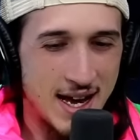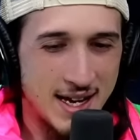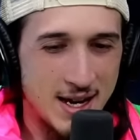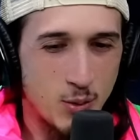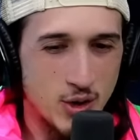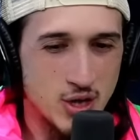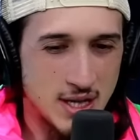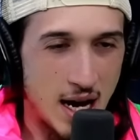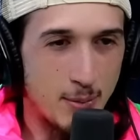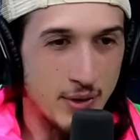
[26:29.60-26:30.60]
take in what just
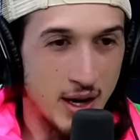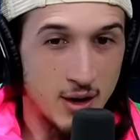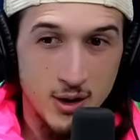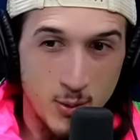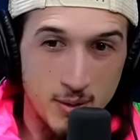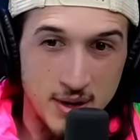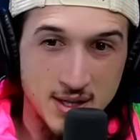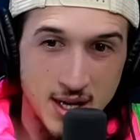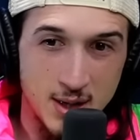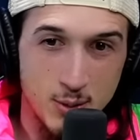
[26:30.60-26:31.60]
happened. Then I go, You wanted me to
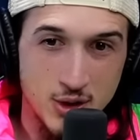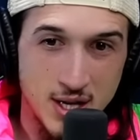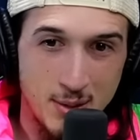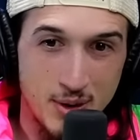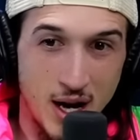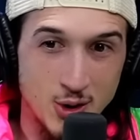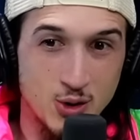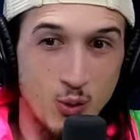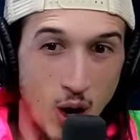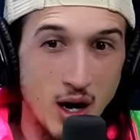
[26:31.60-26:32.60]
take in what just happened? I just
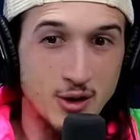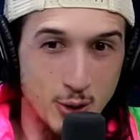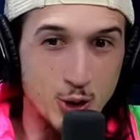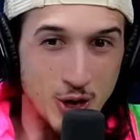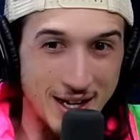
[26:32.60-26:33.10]
rocked your shit.